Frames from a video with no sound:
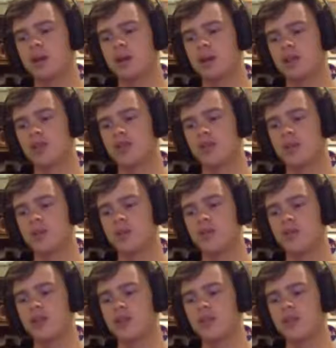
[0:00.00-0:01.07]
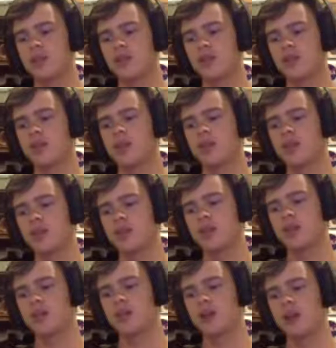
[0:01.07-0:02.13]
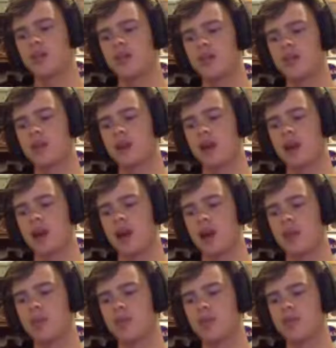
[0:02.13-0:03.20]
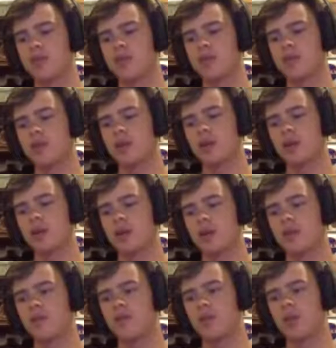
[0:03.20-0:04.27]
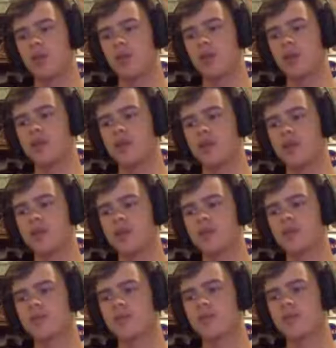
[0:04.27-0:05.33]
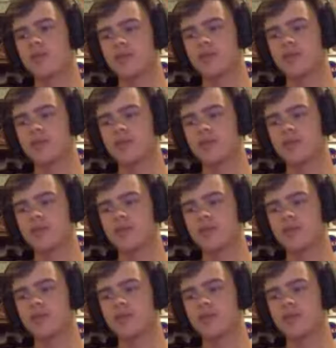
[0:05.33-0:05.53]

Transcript: not in an extreme sense, but I sort of think that everything kind of happens for a reason.